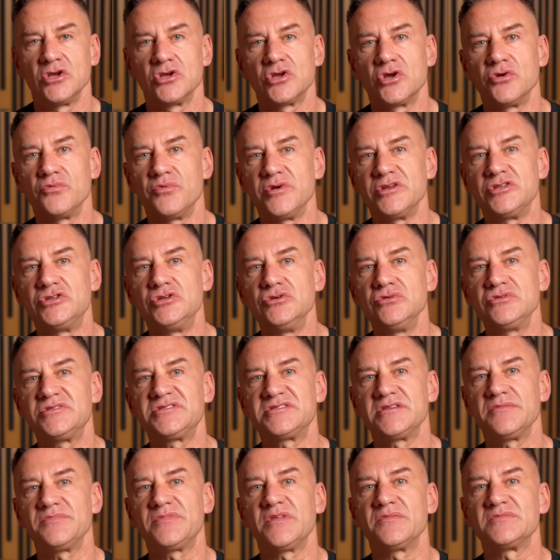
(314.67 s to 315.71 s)
could reduce
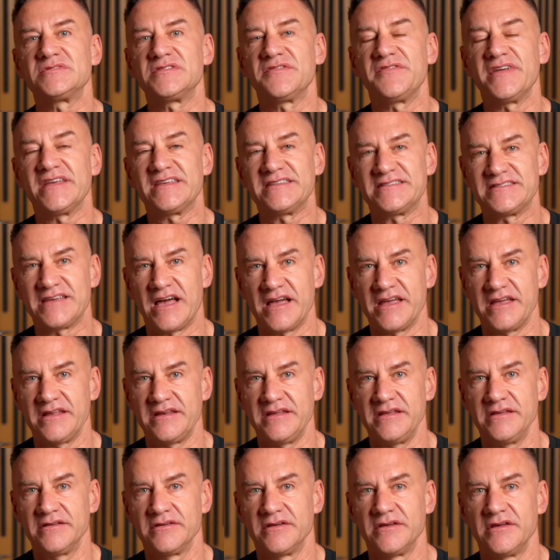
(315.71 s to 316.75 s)
symptoms of
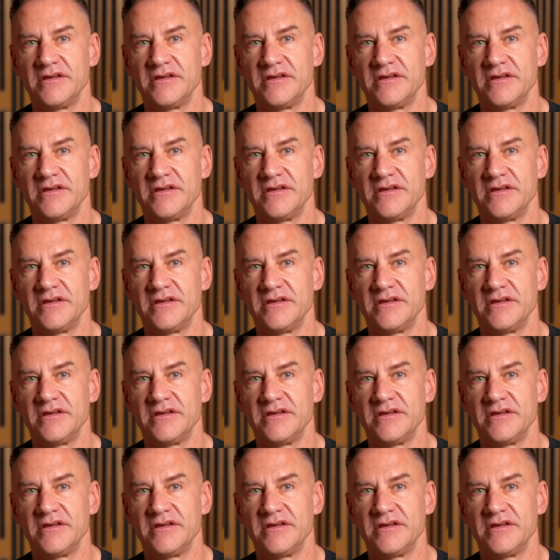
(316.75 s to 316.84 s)
anxiety.